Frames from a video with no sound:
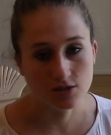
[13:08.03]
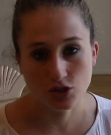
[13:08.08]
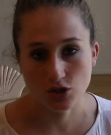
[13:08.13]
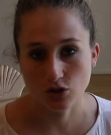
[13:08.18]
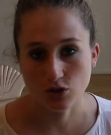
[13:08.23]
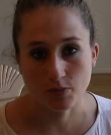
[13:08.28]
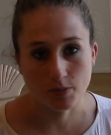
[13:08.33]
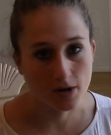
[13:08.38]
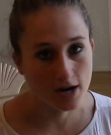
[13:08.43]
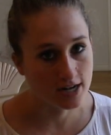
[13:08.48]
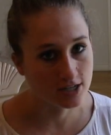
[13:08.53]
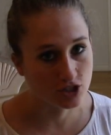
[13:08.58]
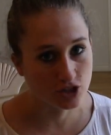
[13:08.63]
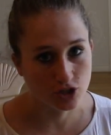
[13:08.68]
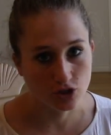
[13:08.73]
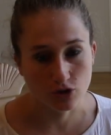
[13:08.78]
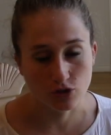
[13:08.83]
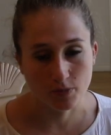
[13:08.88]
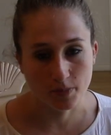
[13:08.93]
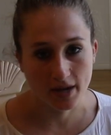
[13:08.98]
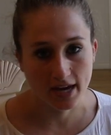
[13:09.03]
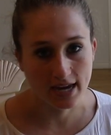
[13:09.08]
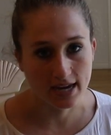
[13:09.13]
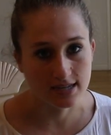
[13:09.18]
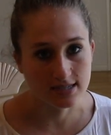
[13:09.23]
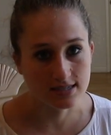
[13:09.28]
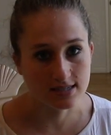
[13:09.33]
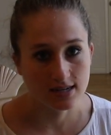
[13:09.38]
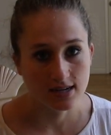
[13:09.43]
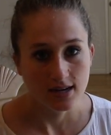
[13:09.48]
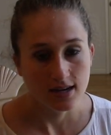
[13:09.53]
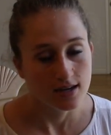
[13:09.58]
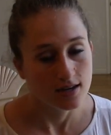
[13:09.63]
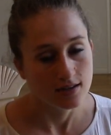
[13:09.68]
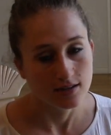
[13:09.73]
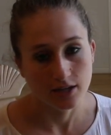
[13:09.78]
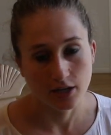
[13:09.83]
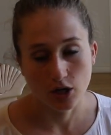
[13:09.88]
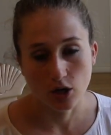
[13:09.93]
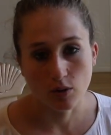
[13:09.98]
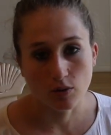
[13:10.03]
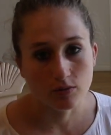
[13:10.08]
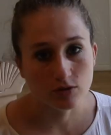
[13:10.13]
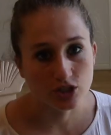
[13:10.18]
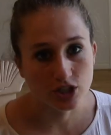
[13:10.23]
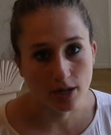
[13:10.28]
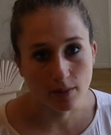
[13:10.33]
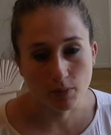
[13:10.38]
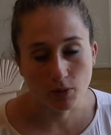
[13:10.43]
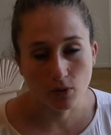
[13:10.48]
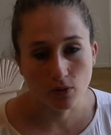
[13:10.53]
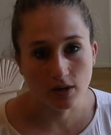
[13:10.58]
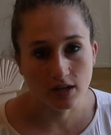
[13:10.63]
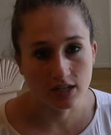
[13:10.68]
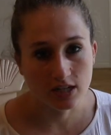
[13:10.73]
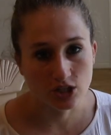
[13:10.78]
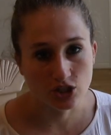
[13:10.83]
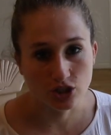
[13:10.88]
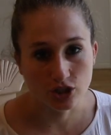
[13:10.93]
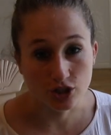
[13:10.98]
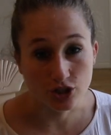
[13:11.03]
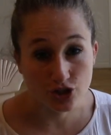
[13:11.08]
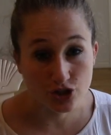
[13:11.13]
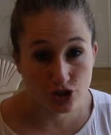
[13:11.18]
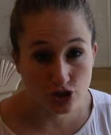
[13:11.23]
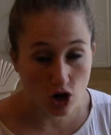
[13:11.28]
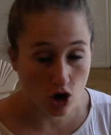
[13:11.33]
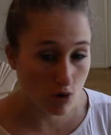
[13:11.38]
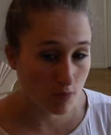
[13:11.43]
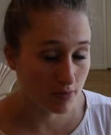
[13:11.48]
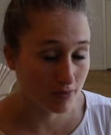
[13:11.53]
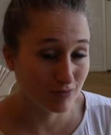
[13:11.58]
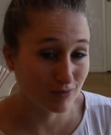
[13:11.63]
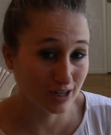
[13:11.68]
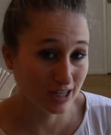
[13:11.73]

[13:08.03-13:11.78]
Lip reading: Toothbrush, toothpaste, shampoo, conditioner, soap.